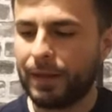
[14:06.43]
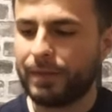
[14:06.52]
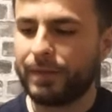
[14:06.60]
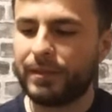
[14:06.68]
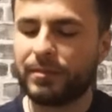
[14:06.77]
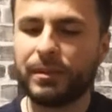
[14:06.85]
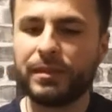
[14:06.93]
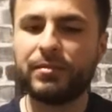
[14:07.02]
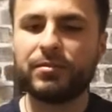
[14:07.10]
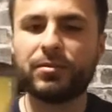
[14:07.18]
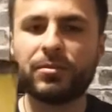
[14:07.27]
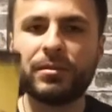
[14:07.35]
Like this Page
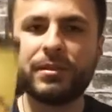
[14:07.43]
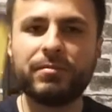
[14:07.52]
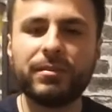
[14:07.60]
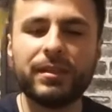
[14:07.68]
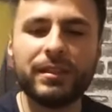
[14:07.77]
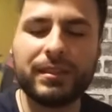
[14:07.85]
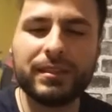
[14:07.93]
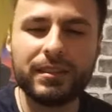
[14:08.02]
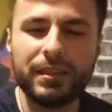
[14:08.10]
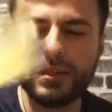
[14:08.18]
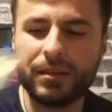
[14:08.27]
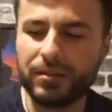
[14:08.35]
of Swords, I feel like it's
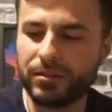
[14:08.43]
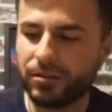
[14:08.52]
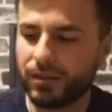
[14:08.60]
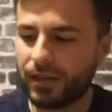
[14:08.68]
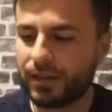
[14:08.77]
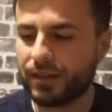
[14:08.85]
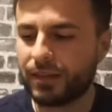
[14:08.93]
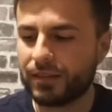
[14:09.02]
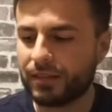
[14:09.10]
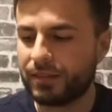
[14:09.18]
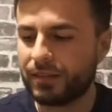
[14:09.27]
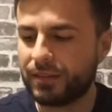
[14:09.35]
here so that I
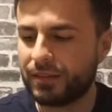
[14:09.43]
can,